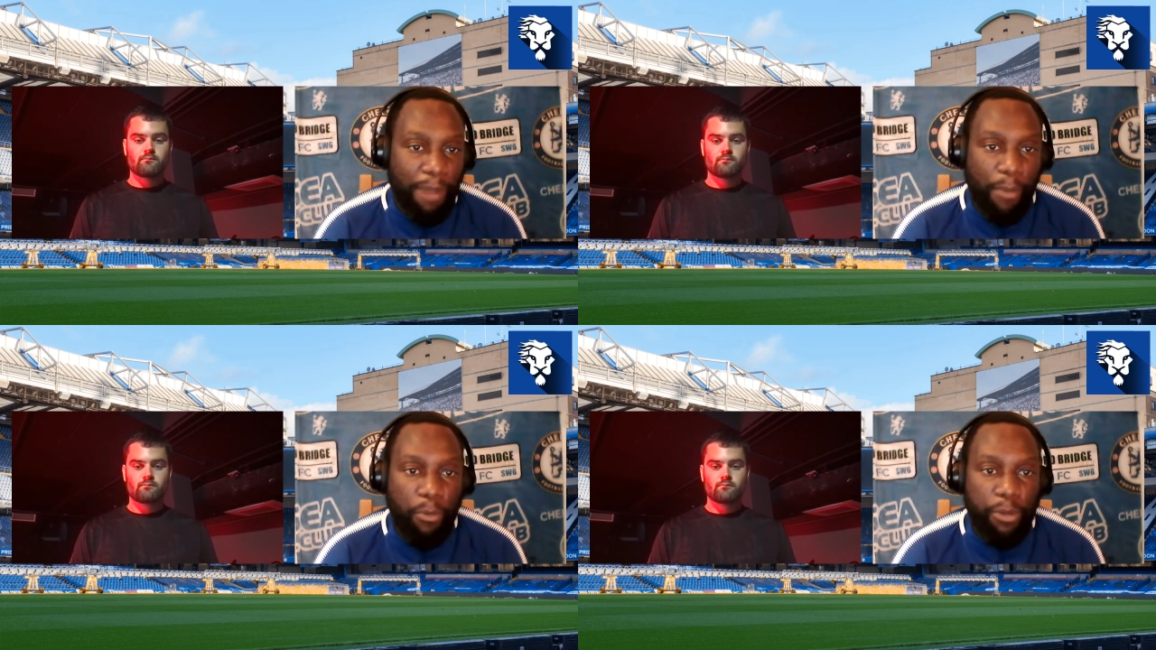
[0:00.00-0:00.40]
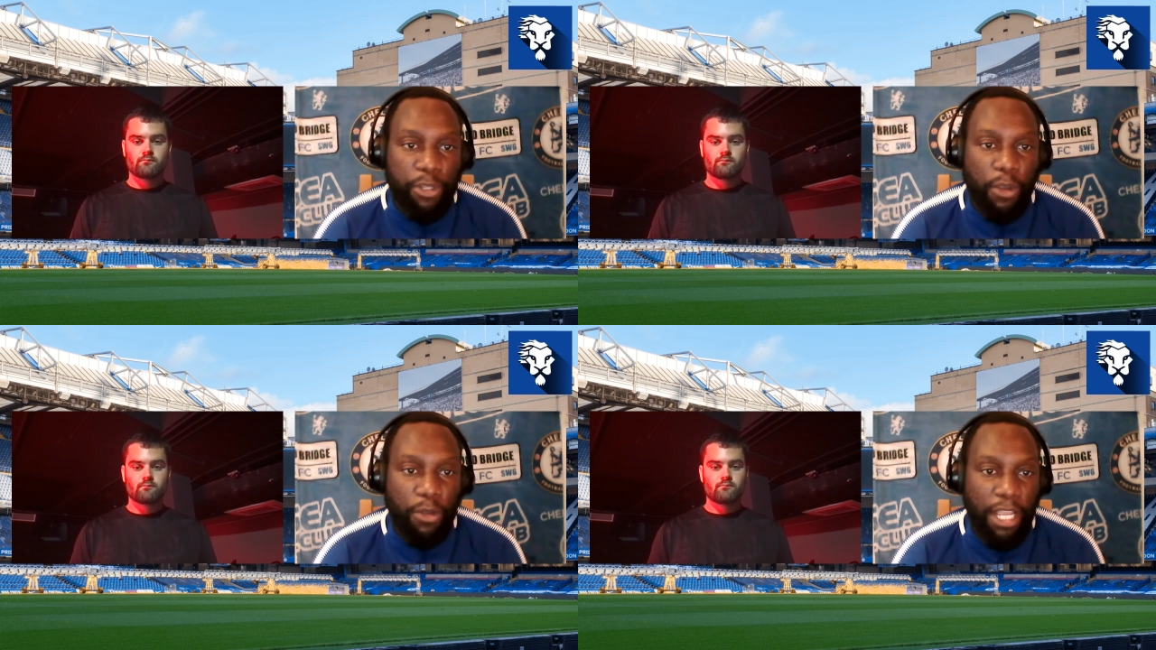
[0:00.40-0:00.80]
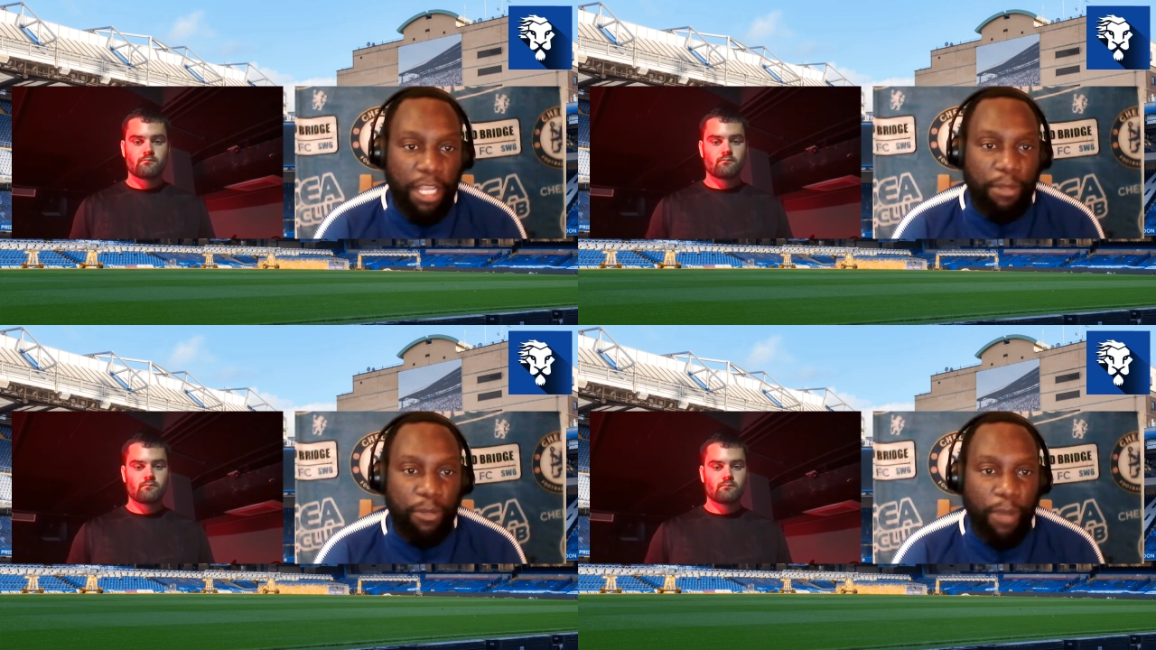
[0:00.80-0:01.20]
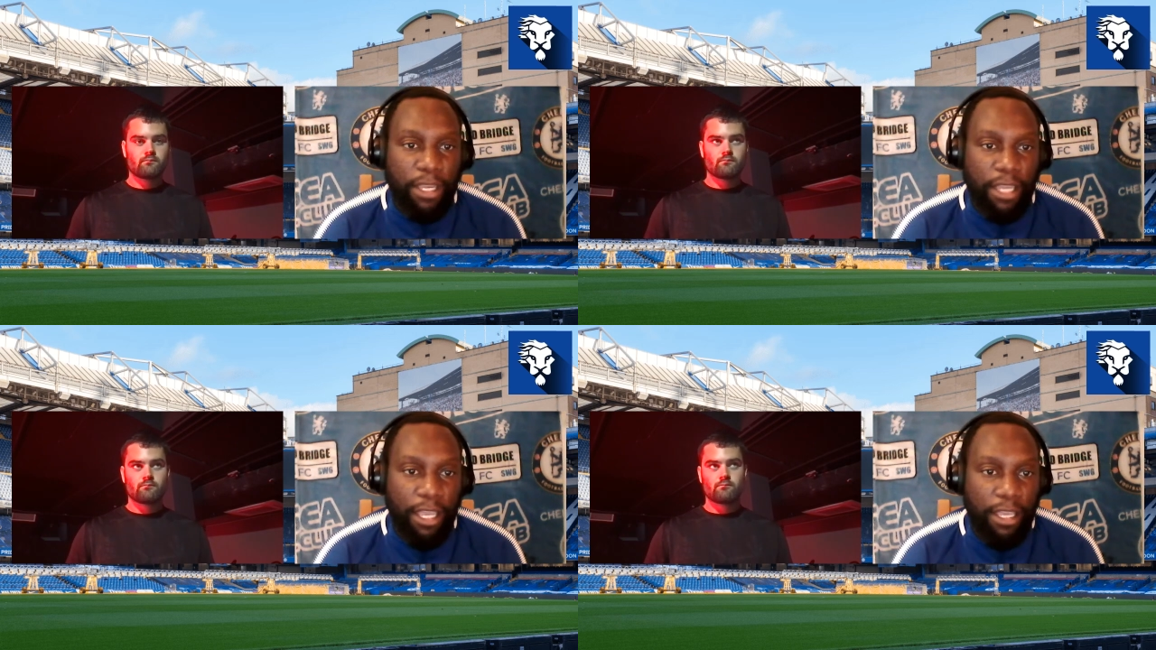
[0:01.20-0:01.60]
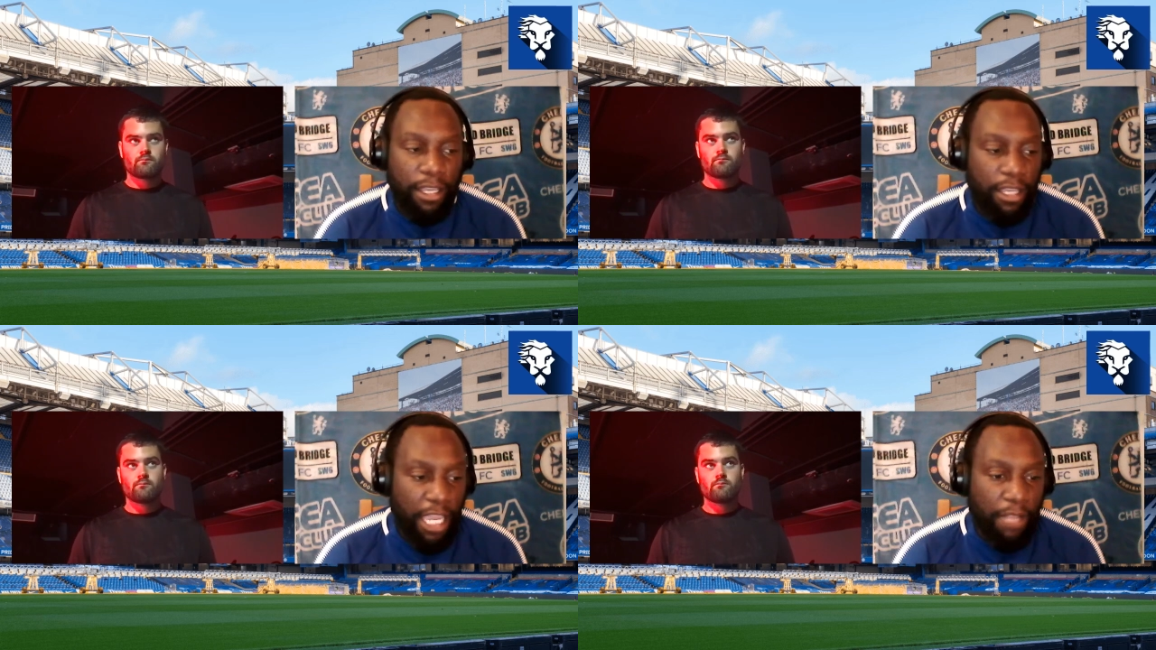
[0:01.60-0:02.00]
Speaker 1: But we do need Madueke
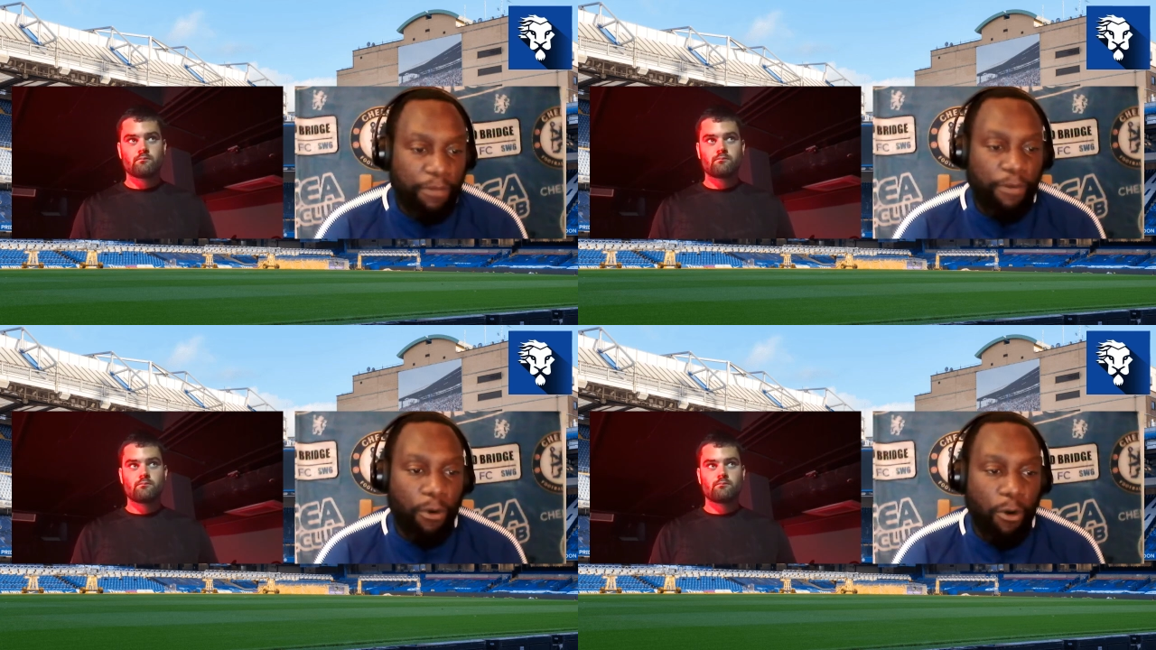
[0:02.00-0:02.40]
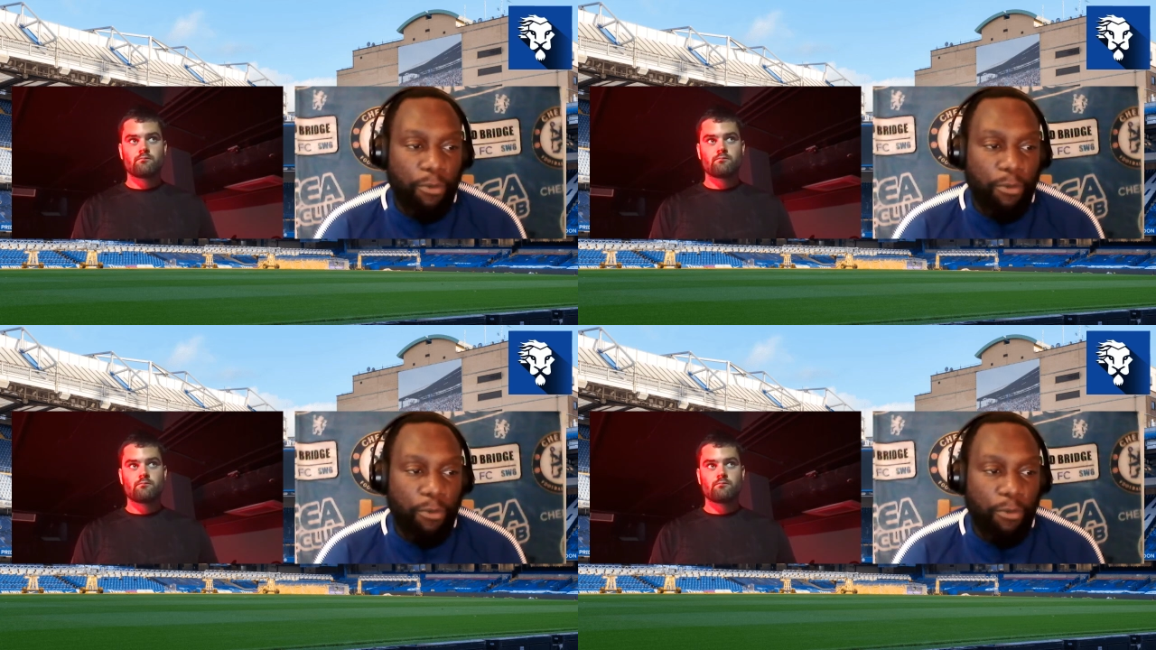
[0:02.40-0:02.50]
in form.